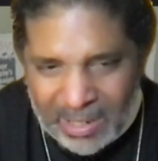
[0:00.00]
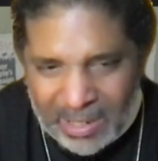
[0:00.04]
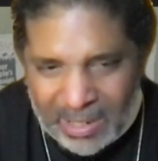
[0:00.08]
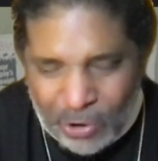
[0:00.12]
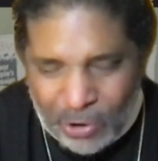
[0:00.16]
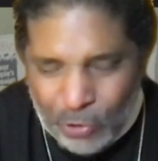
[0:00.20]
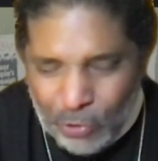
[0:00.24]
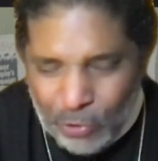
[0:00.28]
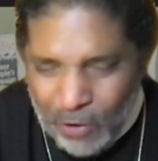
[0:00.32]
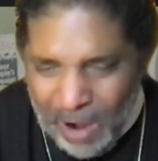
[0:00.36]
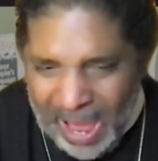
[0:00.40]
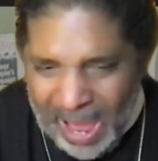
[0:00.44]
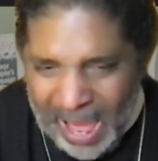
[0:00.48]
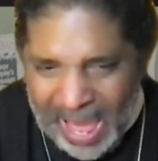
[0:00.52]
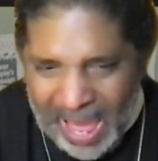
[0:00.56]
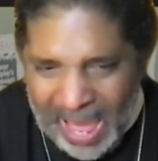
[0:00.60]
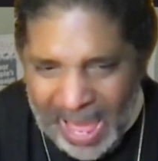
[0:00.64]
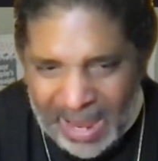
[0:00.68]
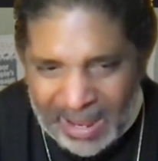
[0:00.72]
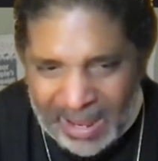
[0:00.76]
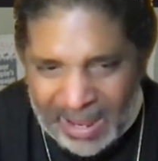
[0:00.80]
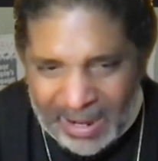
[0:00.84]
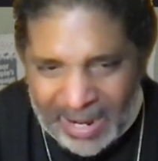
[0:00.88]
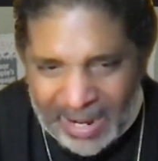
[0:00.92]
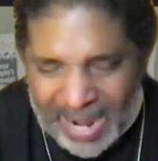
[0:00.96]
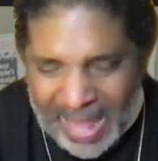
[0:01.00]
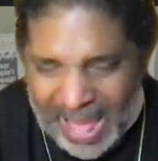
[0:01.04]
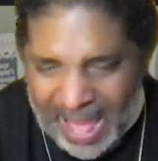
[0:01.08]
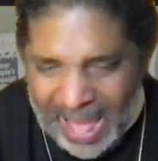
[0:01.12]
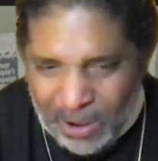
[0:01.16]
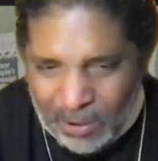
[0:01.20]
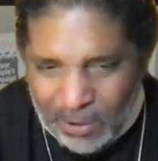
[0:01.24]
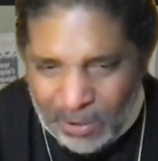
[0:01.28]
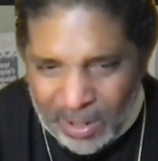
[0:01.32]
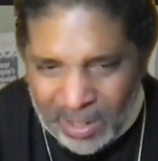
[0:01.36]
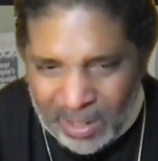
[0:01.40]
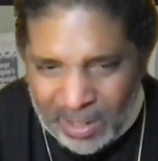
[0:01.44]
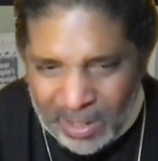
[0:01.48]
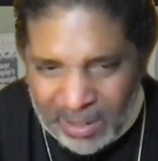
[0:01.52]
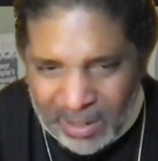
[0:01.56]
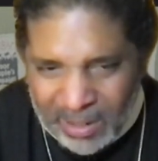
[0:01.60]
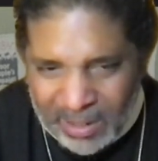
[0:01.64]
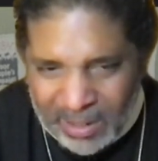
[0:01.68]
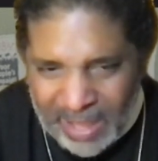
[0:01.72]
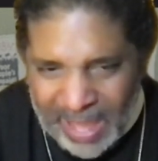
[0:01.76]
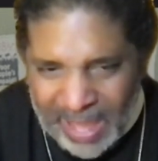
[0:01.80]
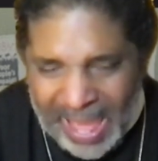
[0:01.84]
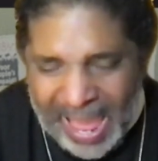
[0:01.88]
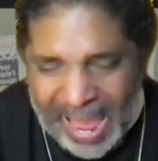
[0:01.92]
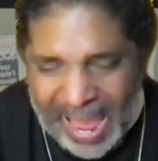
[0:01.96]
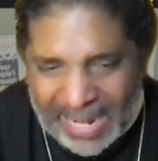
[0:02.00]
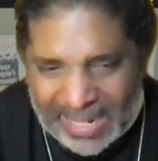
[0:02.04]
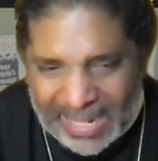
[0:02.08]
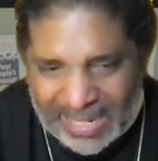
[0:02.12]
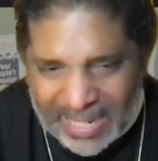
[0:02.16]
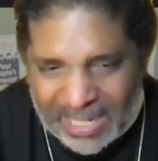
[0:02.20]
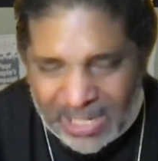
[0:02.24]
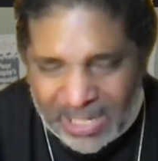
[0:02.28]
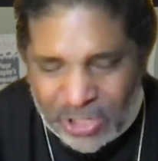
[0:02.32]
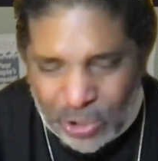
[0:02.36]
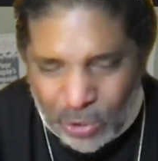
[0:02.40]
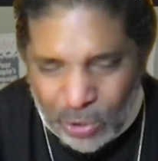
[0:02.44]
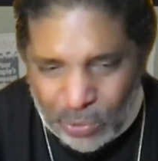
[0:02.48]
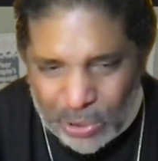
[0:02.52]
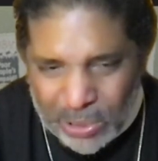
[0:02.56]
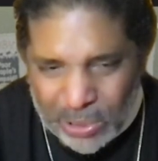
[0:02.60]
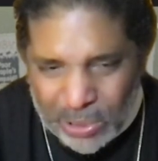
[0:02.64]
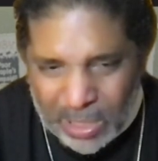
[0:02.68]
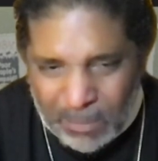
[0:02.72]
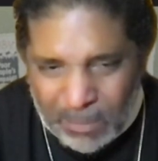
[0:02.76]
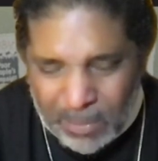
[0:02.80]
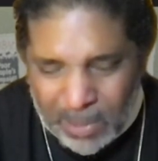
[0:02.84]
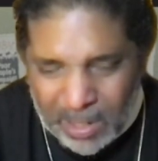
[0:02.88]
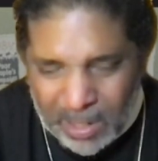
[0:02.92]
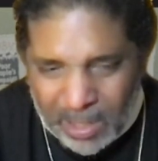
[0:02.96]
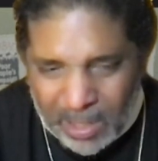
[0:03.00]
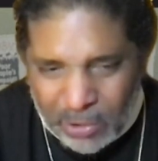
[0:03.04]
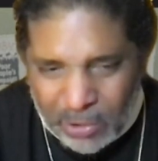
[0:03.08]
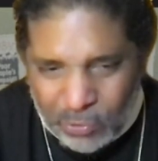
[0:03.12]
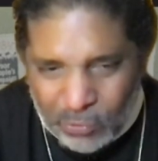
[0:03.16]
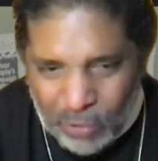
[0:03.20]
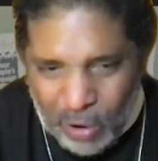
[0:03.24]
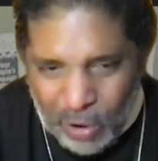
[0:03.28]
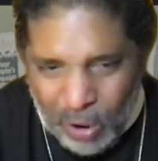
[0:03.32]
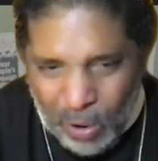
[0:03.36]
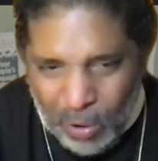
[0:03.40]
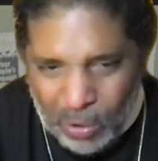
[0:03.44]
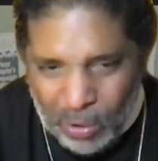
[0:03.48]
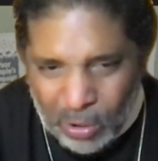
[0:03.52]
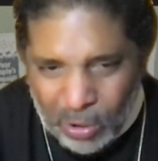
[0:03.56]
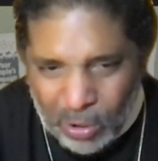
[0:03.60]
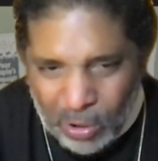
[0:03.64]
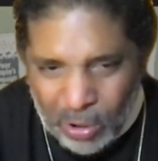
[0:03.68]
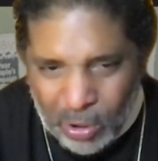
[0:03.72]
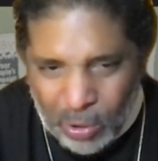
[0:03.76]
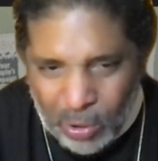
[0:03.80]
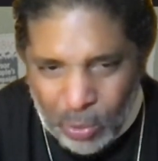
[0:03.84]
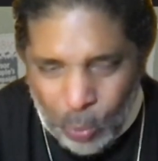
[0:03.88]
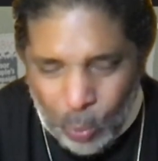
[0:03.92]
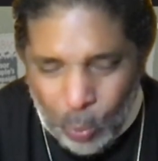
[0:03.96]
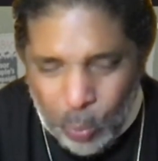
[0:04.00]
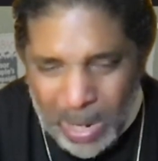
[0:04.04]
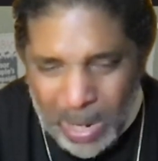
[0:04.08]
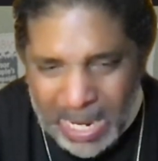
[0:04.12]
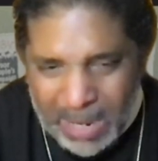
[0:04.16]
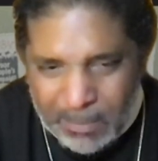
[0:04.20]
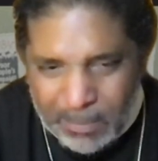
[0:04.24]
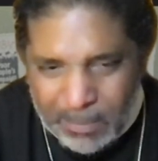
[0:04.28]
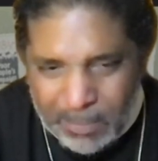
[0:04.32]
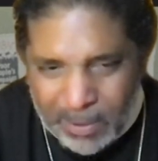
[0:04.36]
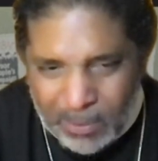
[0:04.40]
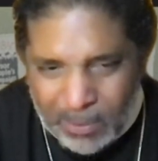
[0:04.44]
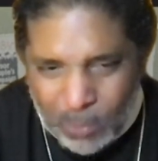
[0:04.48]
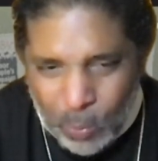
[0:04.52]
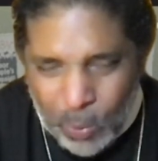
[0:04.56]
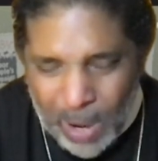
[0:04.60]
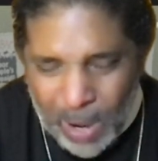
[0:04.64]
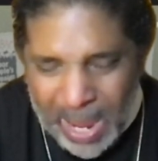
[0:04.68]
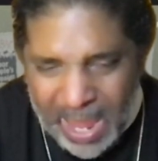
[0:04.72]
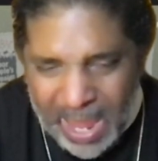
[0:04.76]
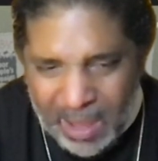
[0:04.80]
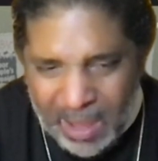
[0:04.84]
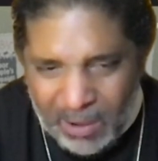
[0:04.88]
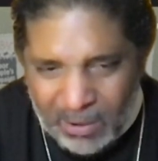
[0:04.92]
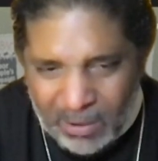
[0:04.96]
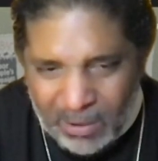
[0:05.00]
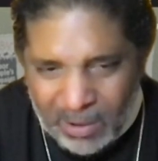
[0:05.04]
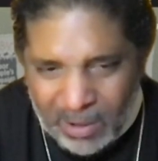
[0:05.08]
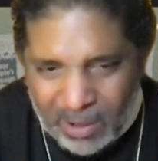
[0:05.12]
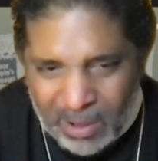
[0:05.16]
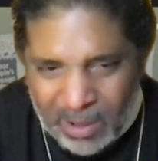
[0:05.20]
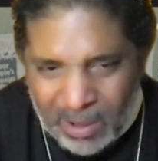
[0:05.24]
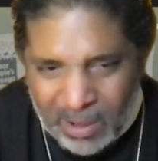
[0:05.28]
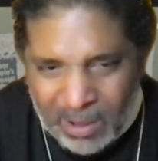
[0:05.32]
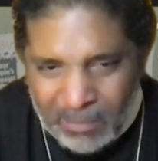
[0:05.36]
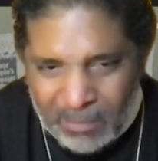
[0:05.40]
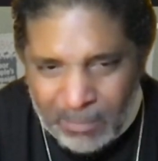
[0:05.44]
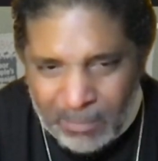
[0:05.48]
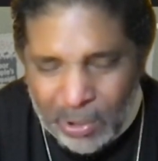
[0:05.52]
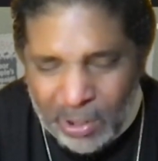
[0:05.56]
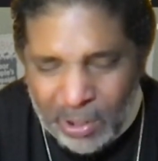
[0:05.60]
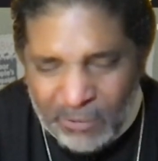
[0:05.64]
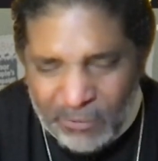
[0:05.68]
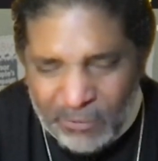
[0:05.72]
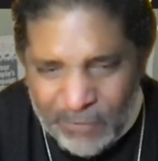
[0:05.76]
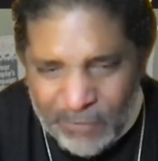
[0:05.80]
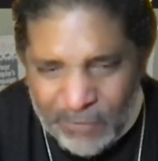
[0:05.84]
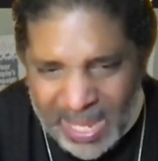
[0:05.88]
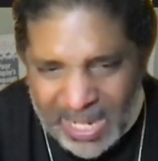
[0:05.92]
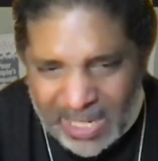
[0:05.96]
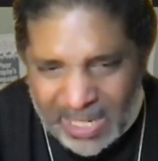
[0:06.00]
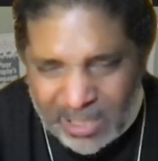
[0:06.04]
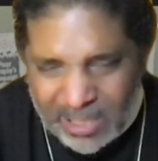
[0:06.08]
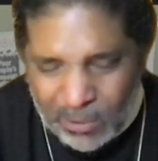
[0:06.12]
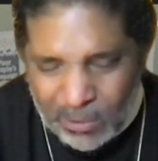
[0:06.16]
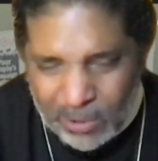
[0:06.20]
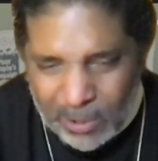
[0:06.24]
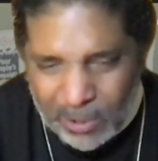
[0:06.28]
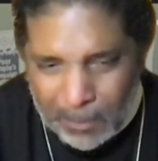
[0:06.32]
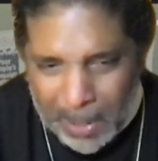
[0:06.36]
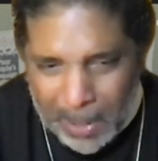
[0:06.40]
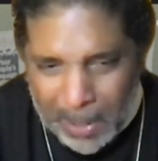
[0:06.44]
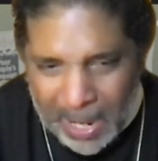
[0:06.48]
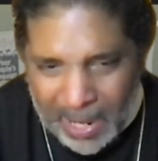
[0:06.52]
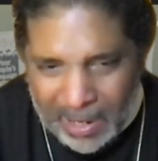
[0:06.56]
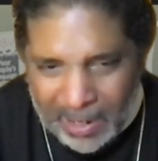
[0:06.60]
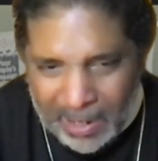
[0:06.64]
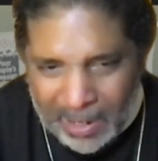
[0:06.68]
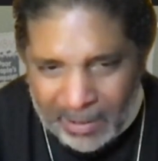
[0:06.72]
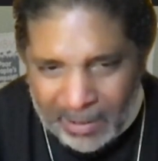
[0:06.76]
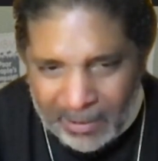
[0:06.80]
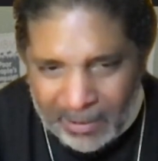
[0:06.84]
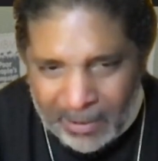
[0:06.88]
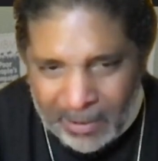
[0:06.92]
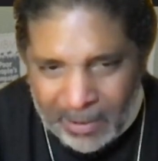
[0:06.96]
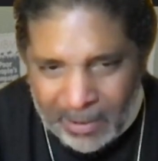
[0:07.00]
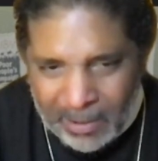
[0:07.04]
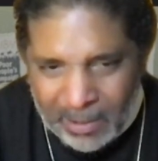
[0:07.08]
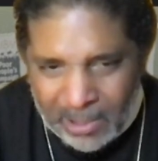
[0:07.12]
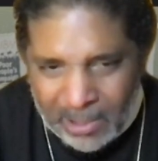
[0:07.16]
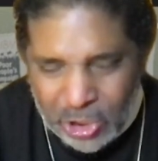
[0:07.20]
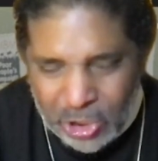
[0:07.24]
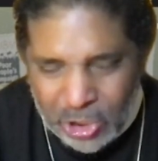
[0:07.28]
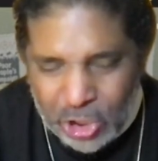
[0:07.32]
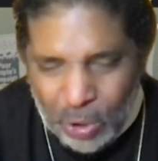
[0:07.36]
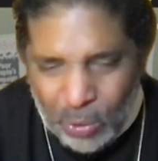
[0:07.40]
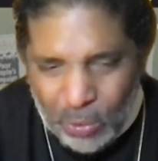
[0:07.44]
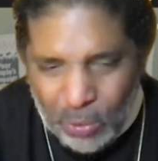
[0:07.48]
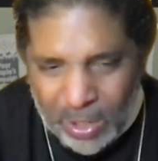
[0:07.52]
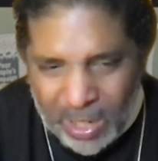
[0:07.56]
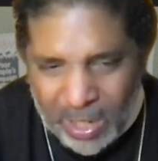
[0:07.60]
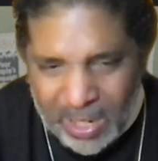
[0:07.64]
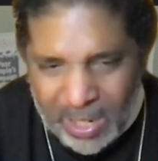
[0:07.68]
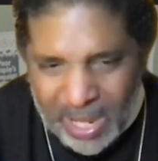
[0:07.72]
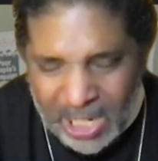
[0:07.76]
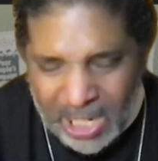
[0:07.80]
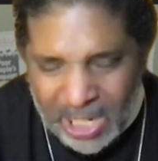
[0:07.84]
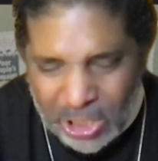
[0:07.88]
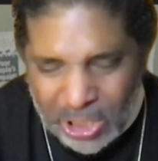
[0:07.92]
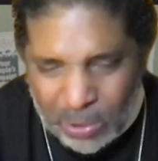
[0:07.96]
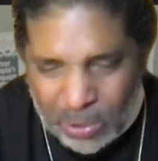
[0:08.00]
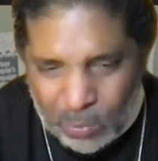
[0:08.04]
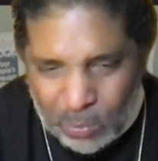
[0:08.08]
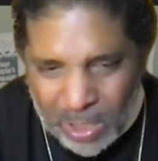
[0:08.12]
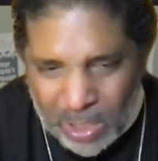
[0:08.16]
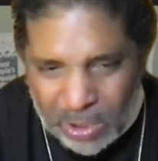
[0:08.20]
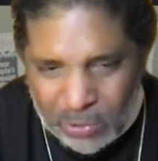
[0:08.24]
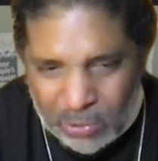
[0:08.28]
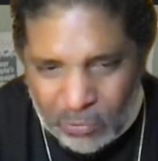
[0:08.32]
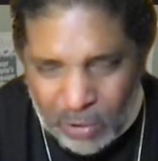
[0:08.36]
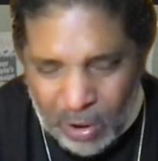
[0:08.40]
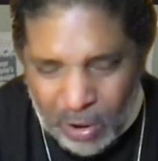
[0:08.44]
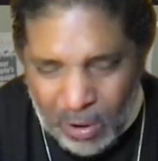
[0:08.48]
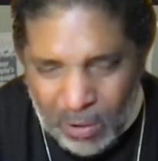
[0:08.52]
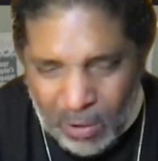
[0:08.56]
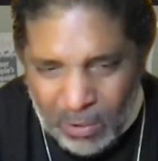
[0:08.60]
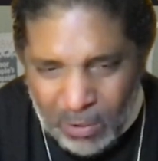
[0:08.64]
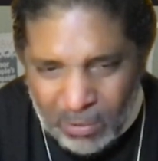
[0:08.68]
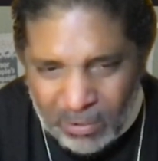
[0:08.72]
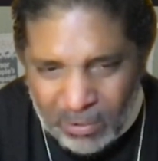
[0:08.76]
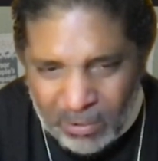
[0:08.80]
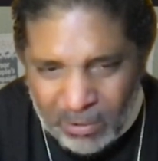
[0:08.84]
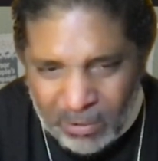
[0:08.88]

cry loudly, act as though something is wrong, weep, wail, put a face on the pain, show the nation what's wrong.